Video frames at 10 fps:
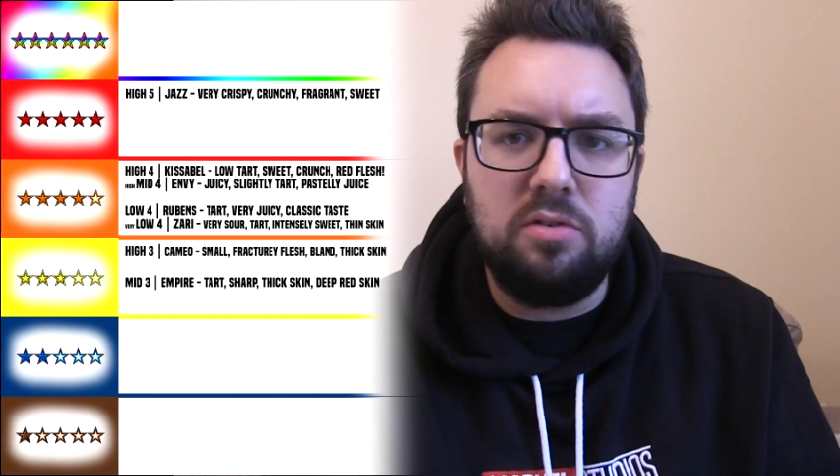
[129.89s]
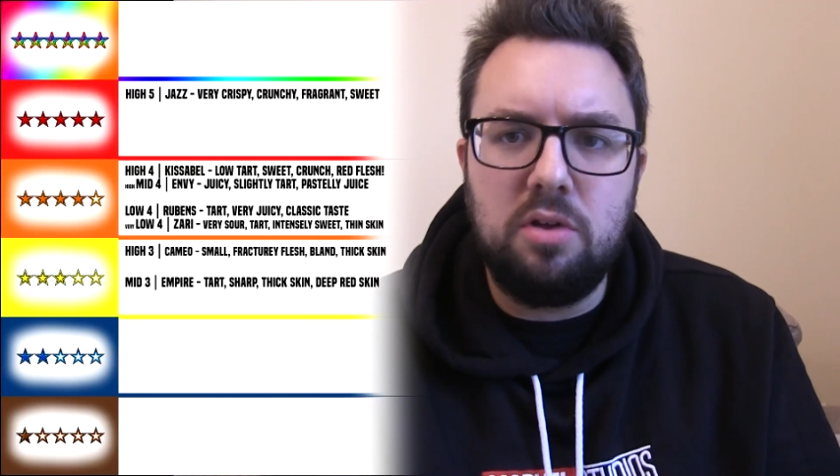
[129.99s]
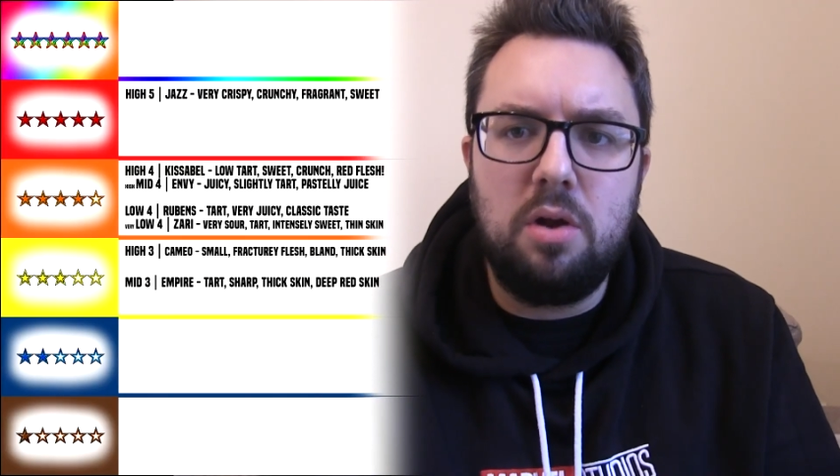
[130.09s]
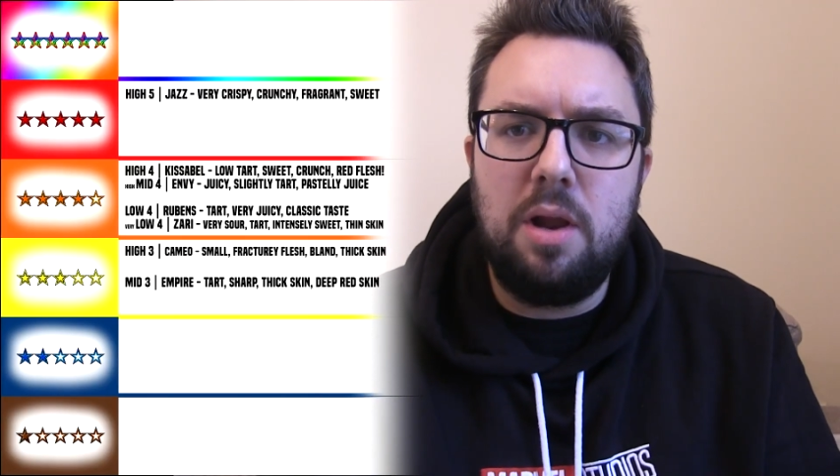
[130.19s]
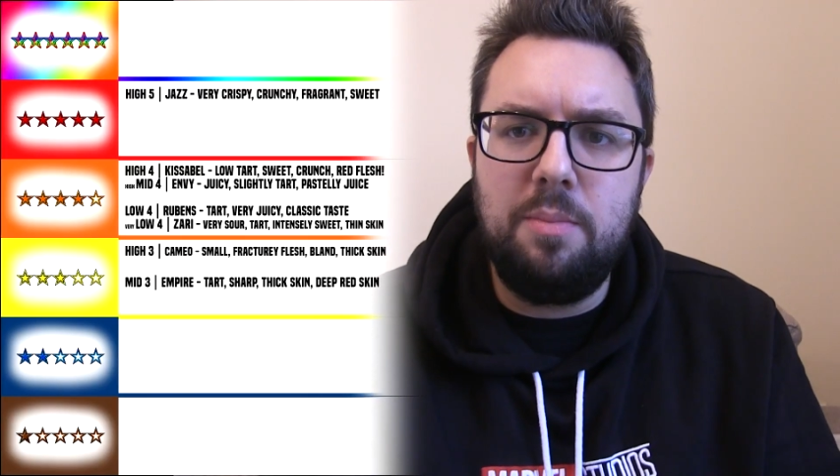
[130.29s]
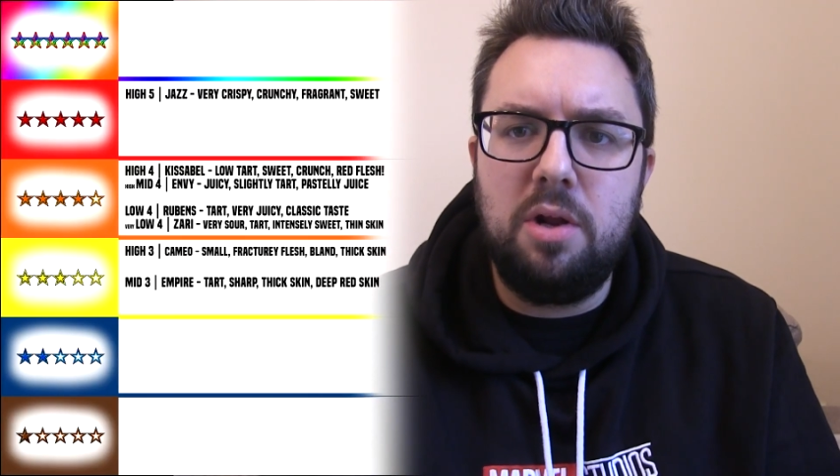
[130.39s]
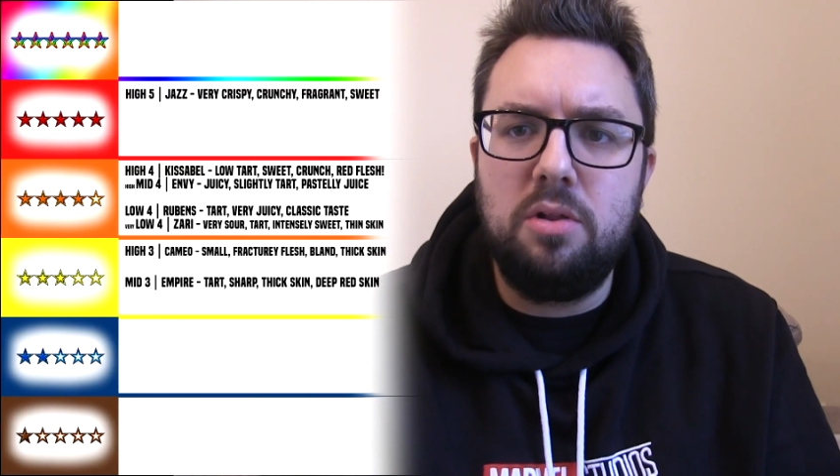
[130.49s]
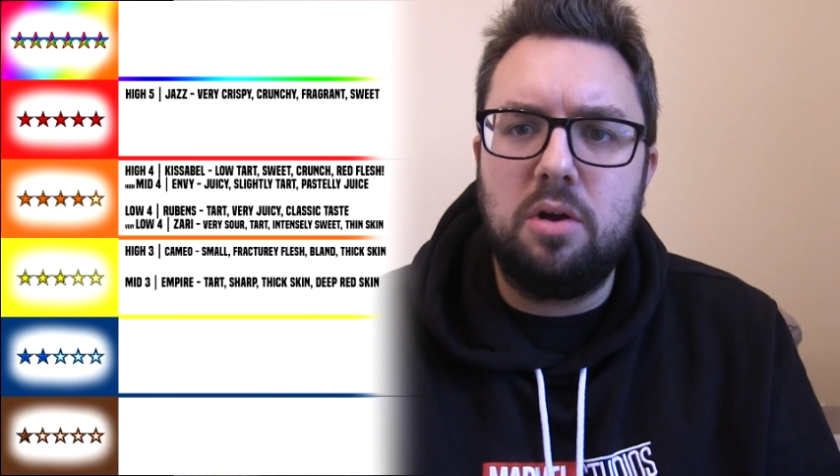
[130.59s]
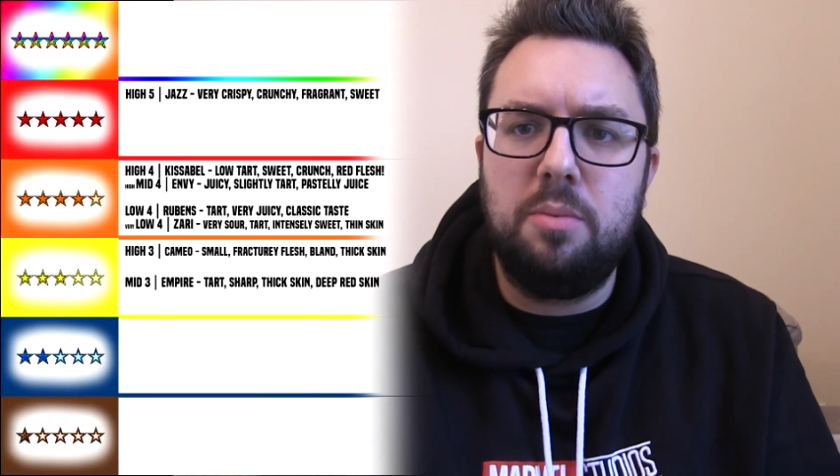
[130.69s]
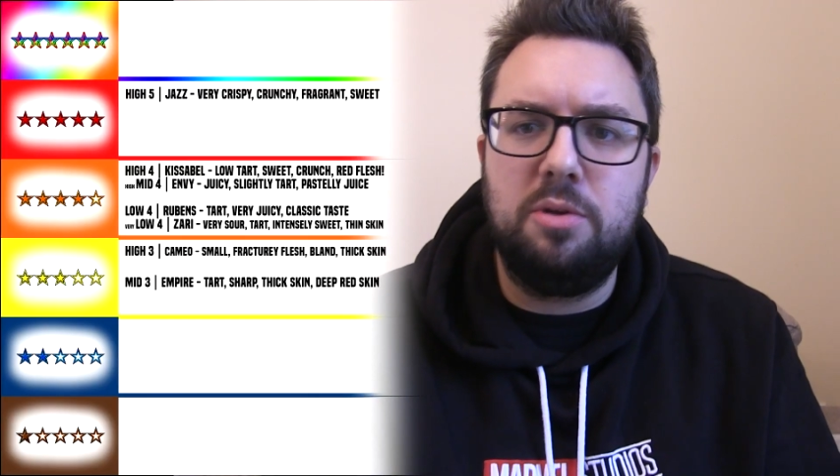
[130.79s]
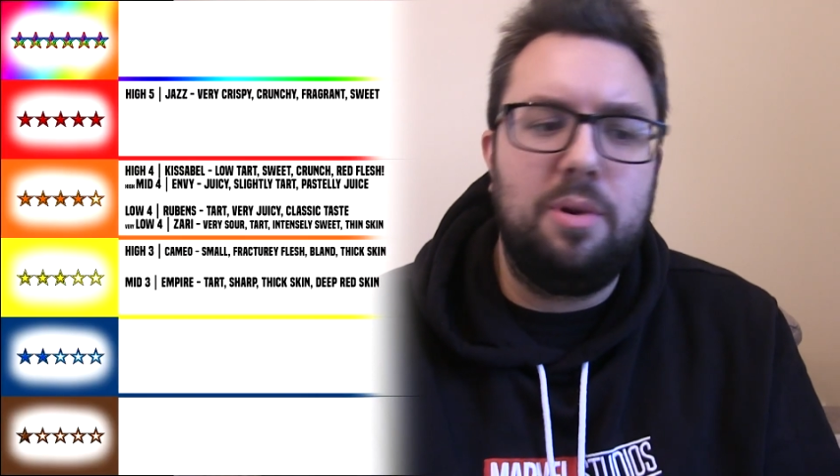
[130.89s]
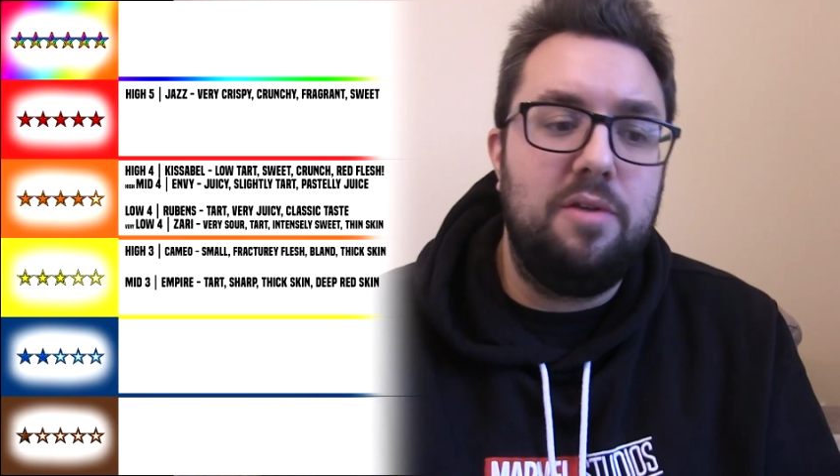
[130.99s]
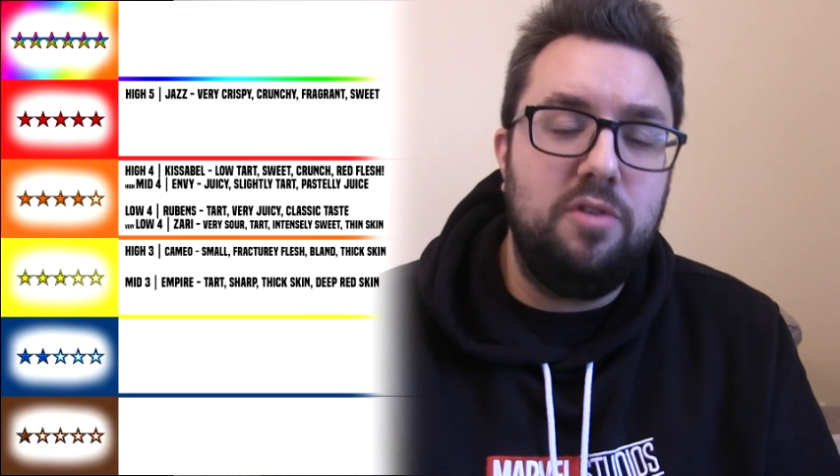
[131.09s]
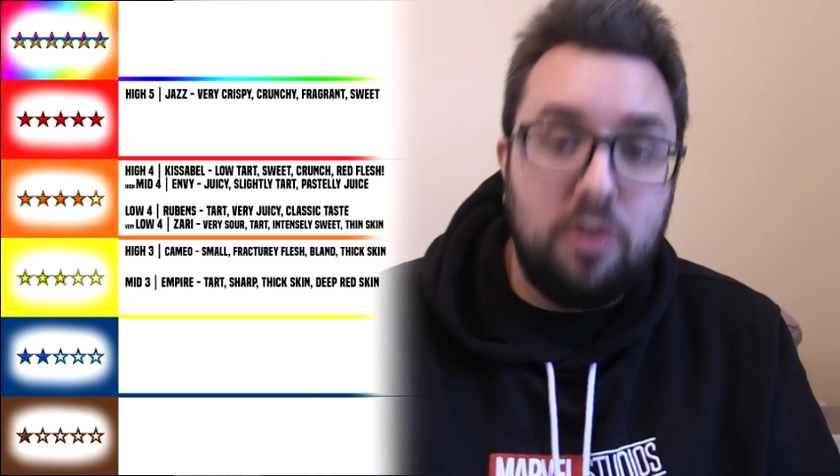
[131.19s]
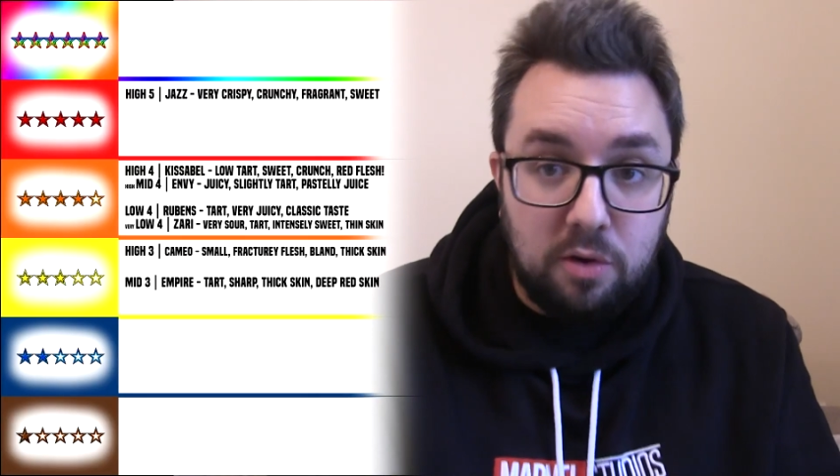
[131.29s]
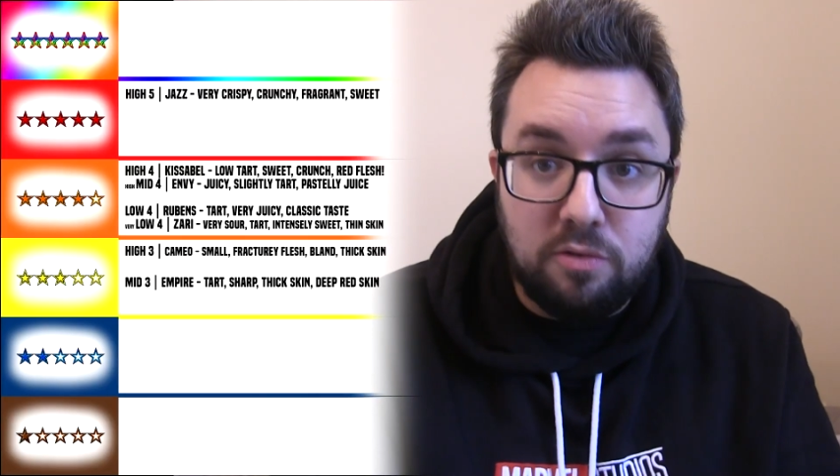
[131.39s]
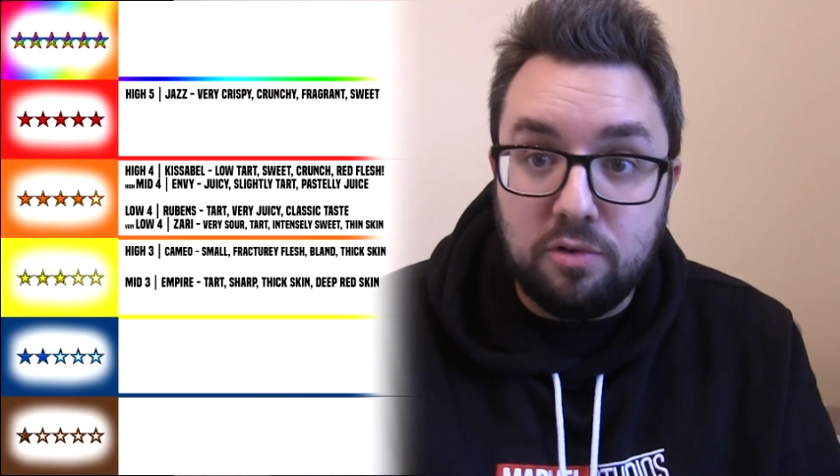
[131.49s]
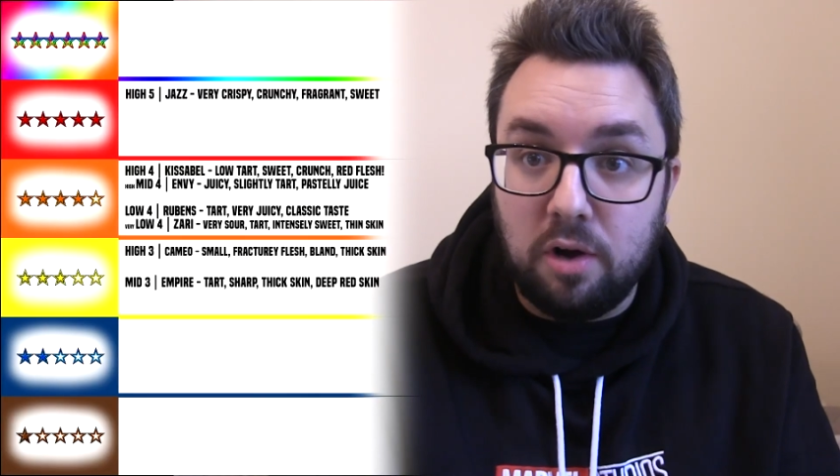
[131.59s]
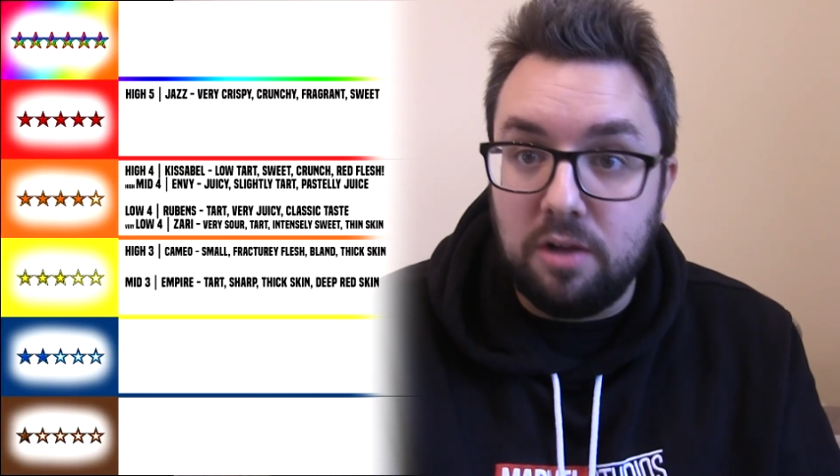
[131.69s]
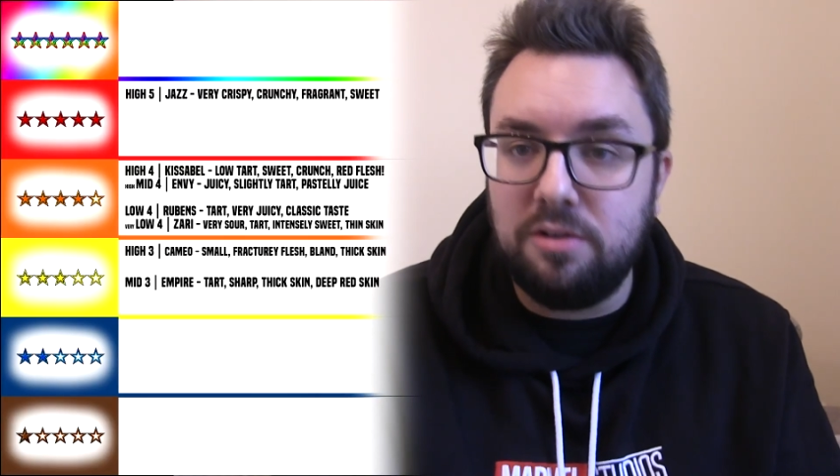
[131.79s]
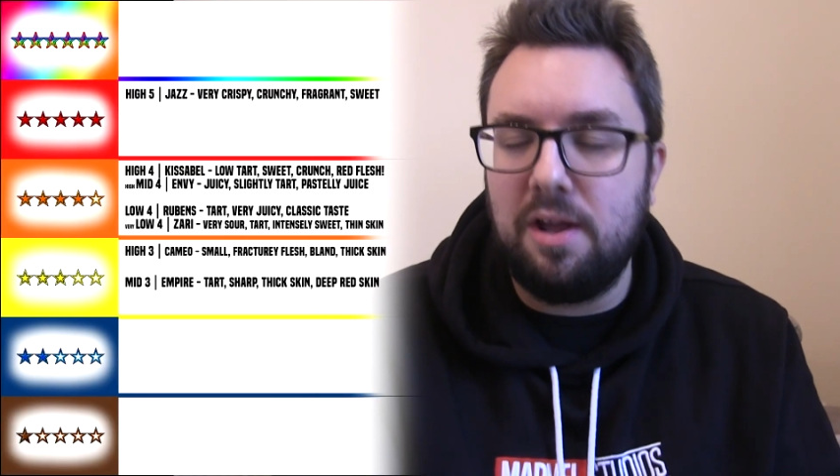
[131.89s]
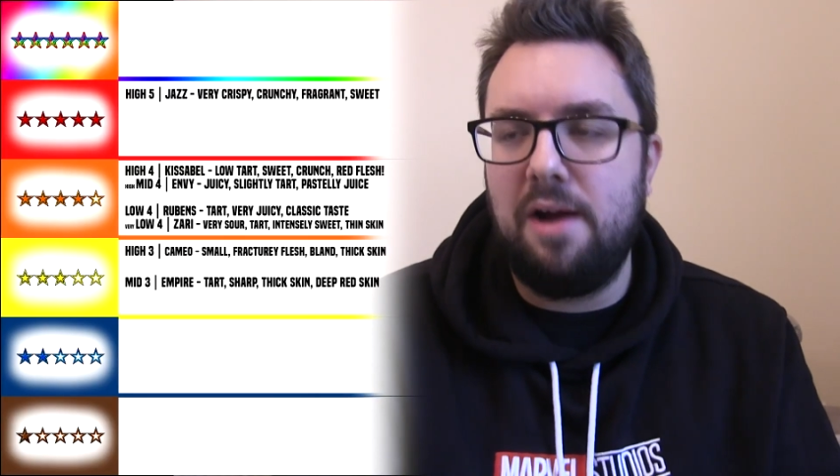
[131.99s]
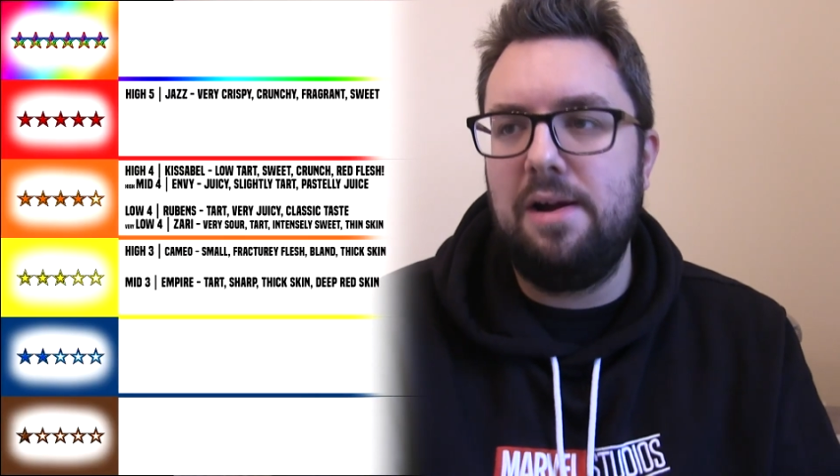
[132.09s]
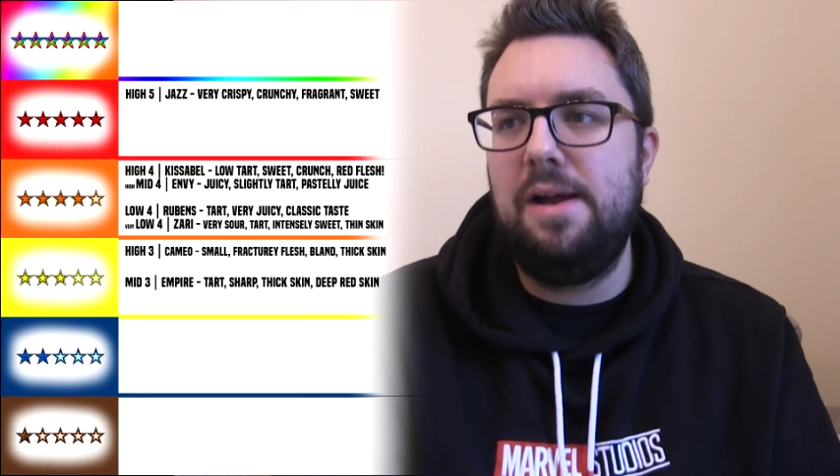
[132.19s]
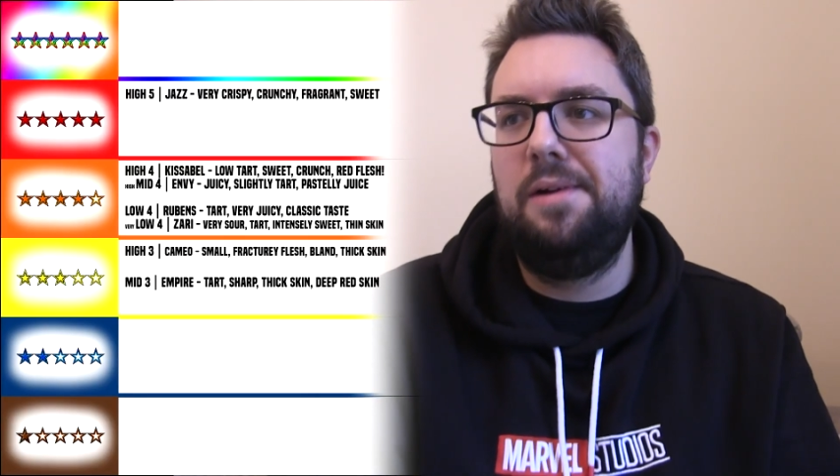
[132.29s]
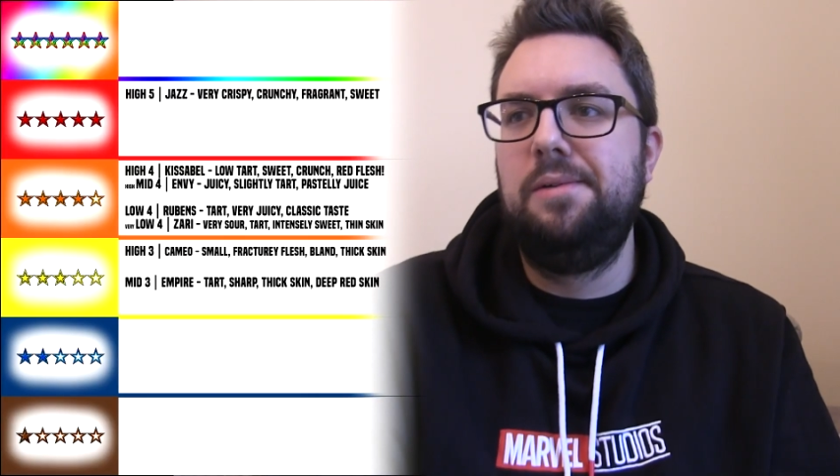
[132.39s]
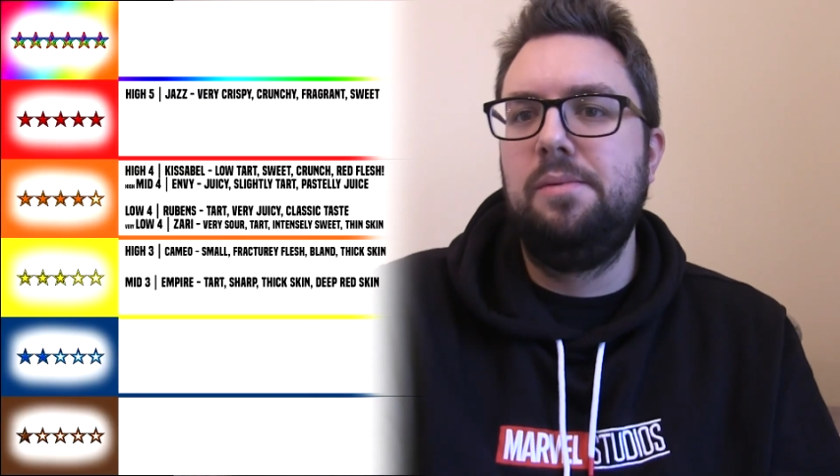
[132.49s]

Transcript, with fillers: so let me know in the comments below if you've tried Zari.